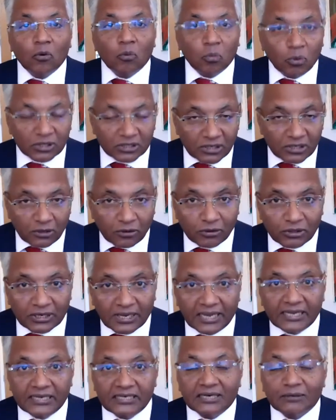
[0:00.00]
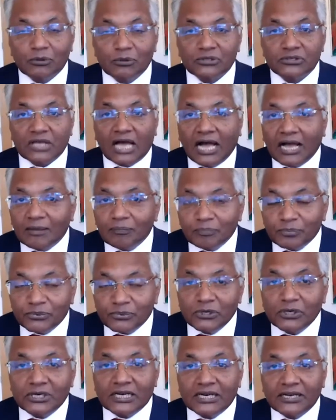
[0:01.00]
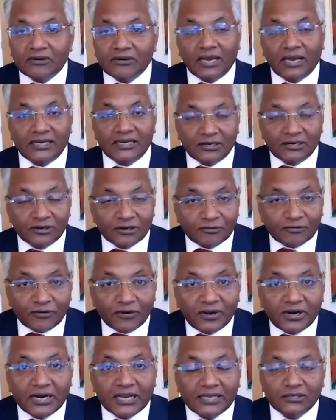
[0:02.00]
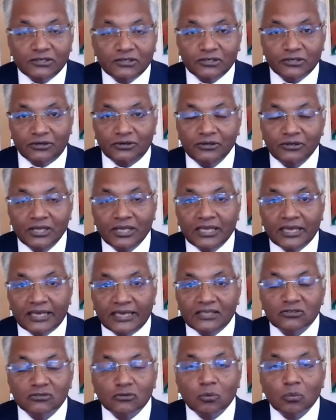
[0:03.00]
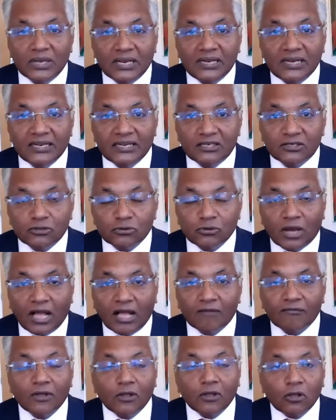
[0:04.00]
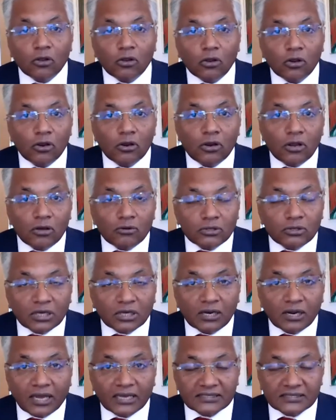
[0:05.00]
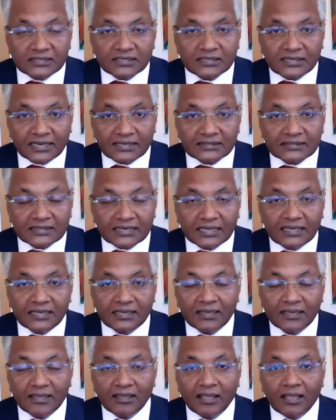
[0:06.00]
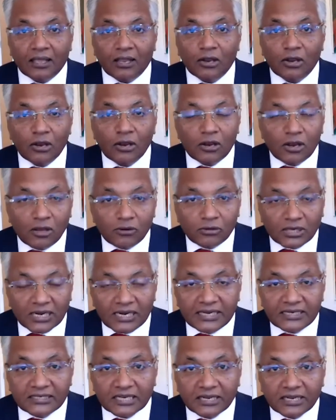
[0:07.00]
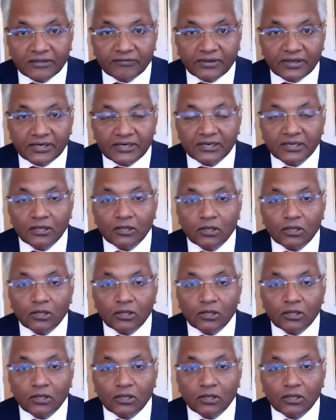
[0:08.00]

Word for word: what Lord Gadhia was absolutely right in referring to is we need to have localized testing, locally delivered,